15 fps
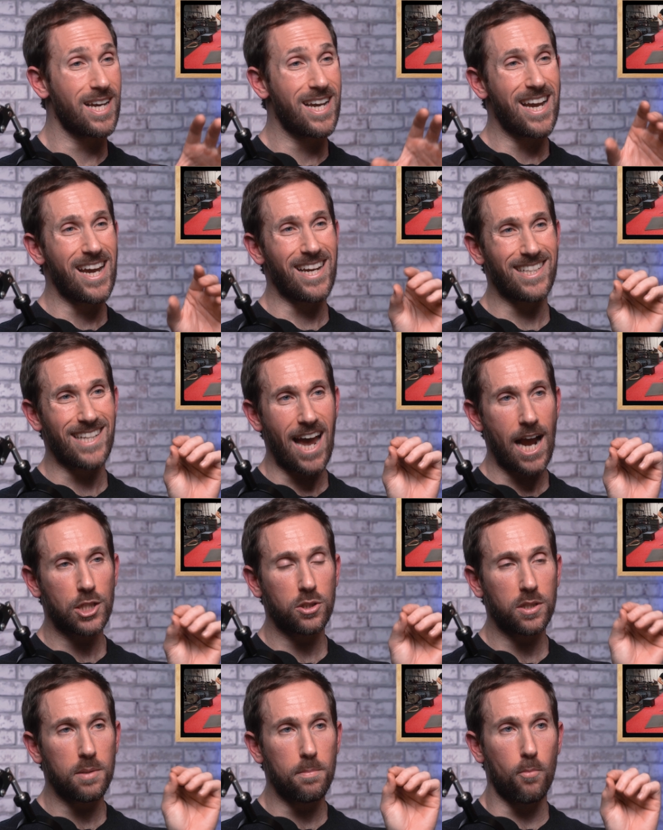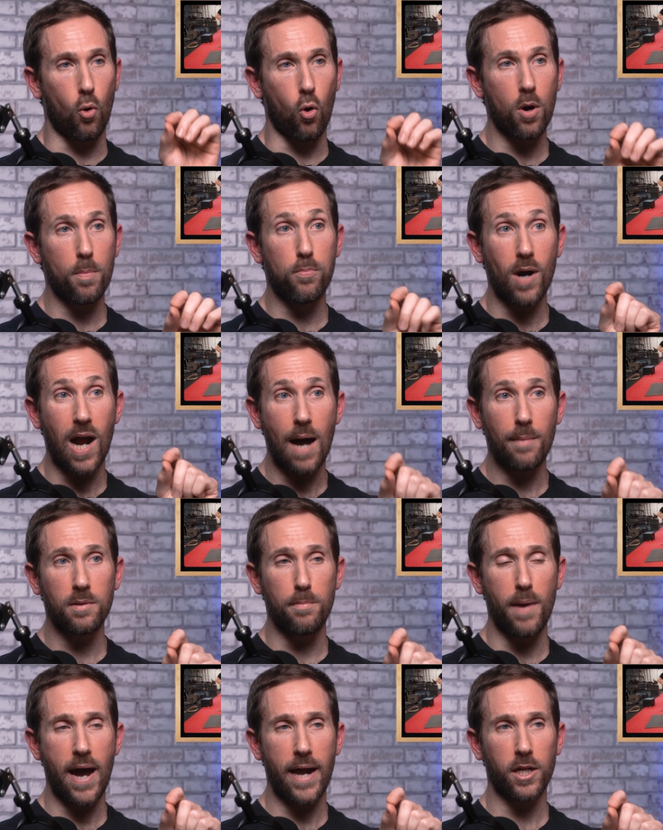and is actually more
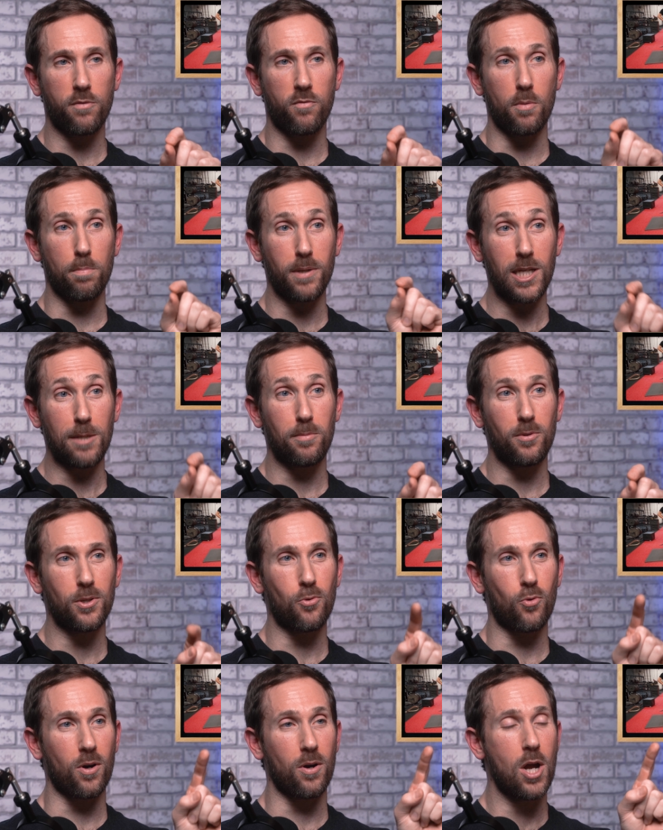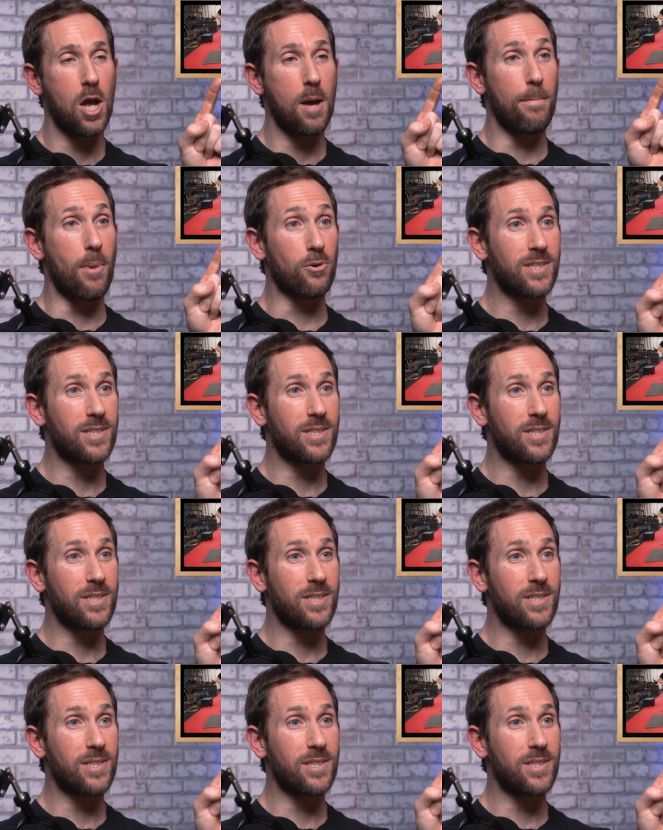problematic for people who are most